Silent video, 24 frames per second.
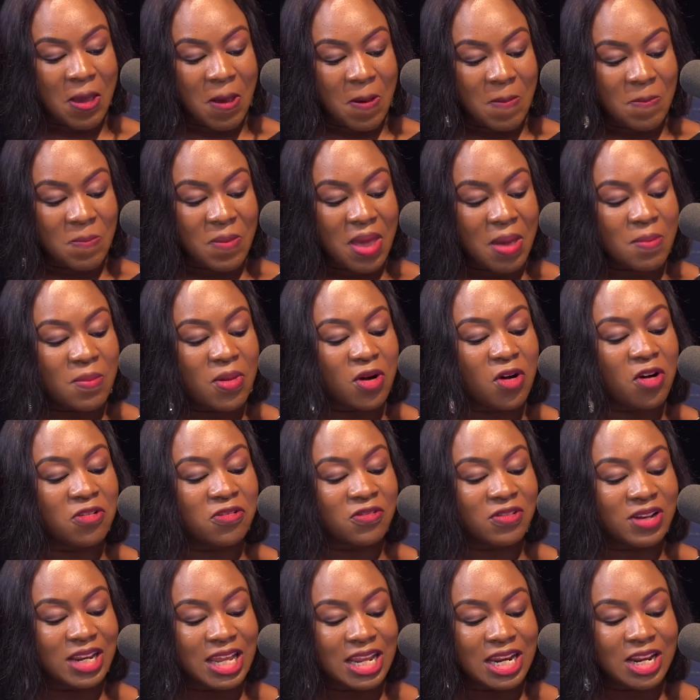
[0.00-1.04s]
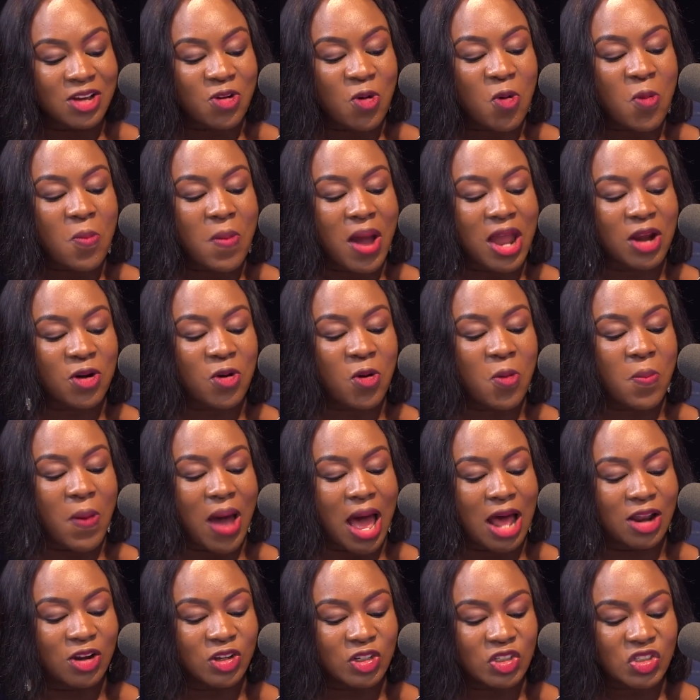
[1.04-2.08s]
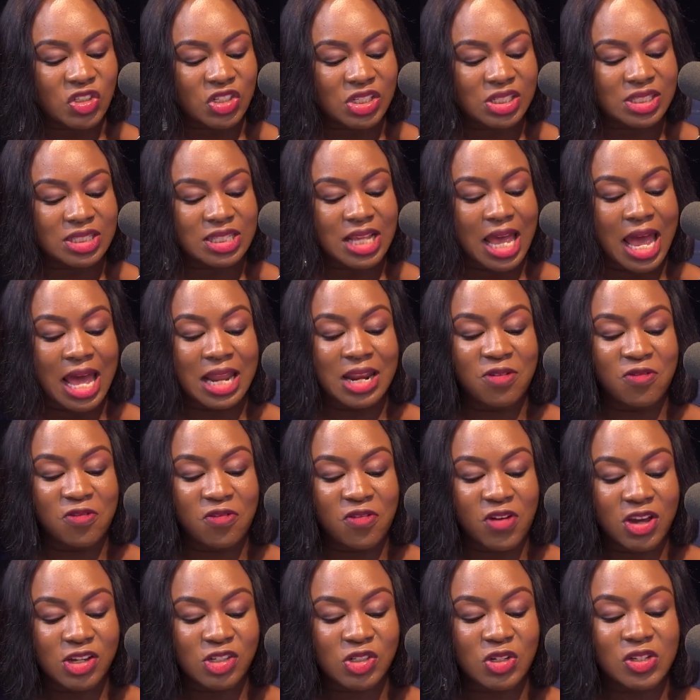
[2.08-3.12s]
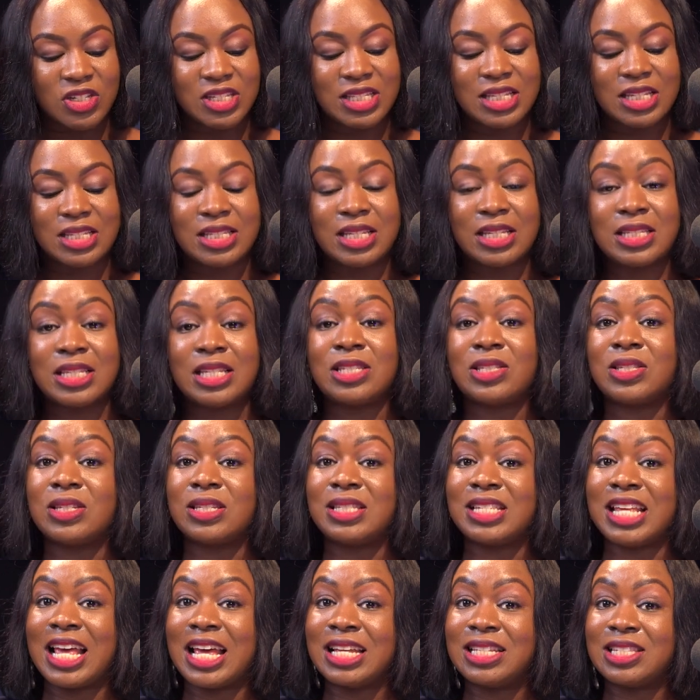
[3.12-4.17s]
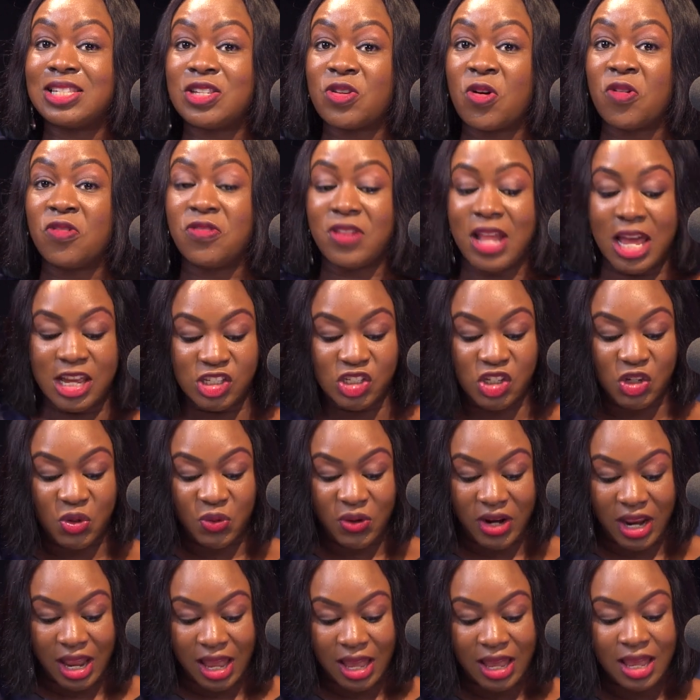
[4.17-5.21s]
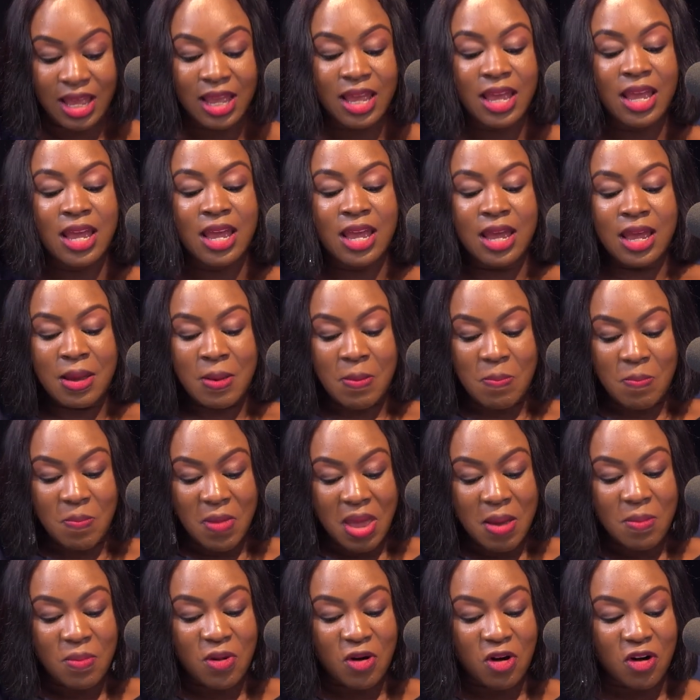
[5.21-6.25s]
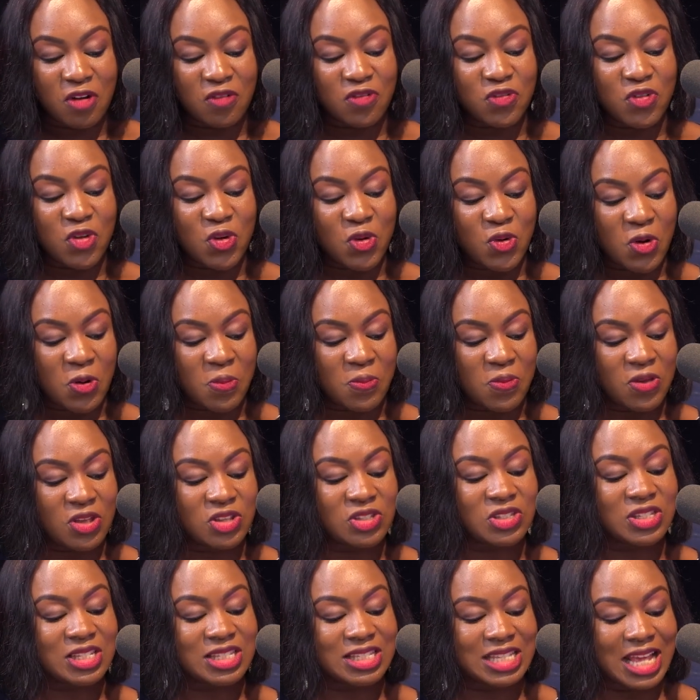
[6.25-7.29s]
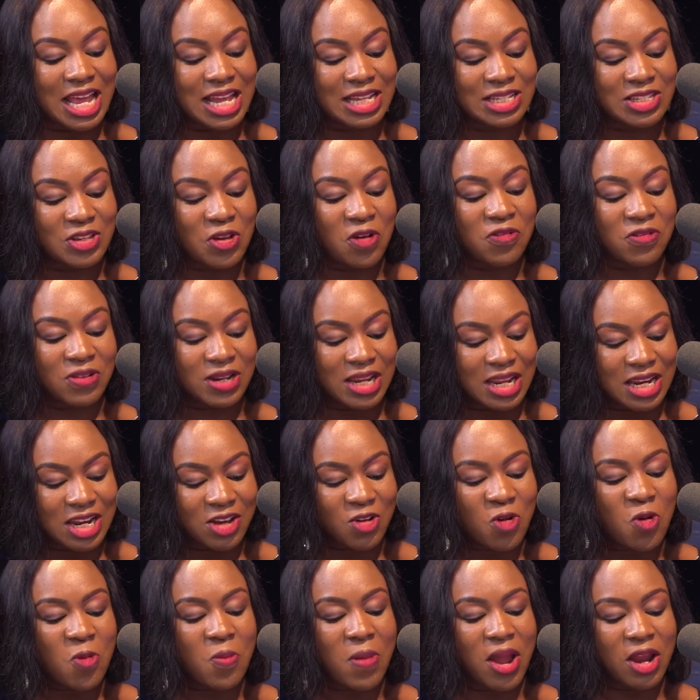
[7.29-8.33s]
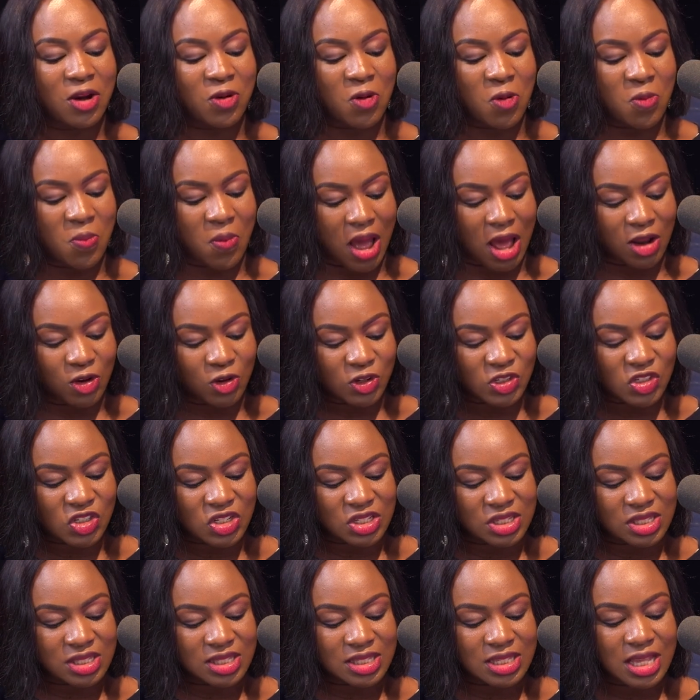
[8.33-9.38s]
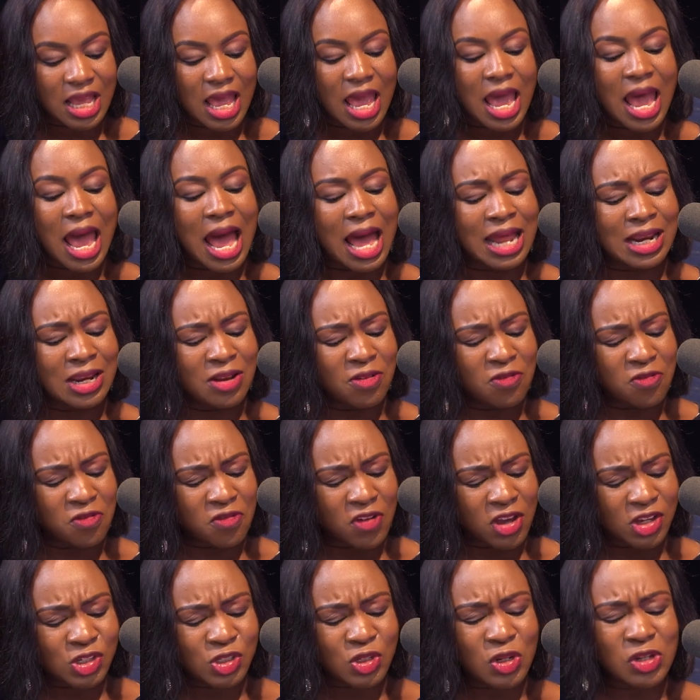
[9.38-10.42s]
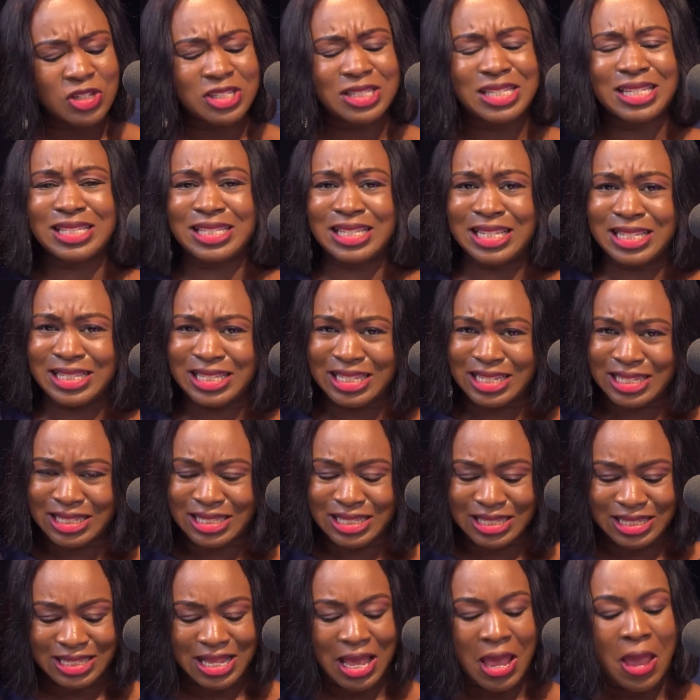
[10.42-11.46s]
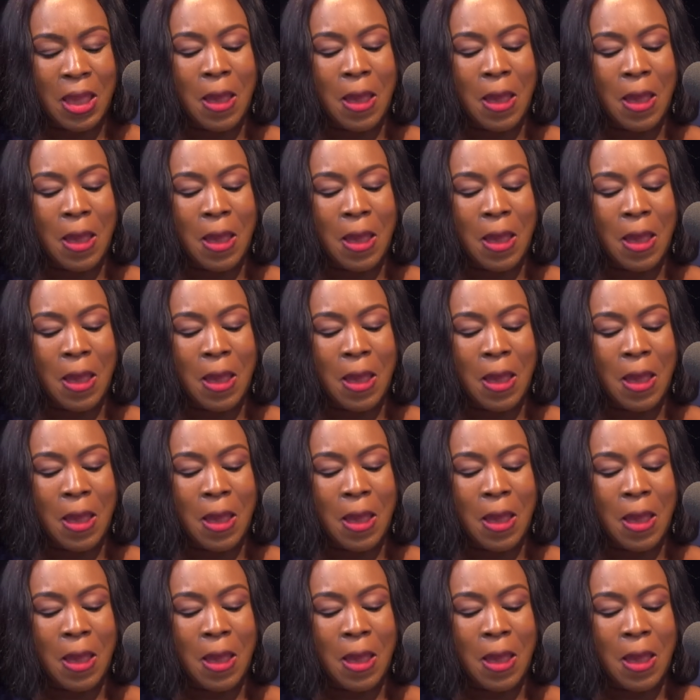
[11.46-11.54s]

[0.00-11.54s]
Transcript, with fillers: member of Clinical Microbiologist and Infectious Diseases Society of Nigeria, member of European Society of Clinical Microbiologists and Infectious Diseases,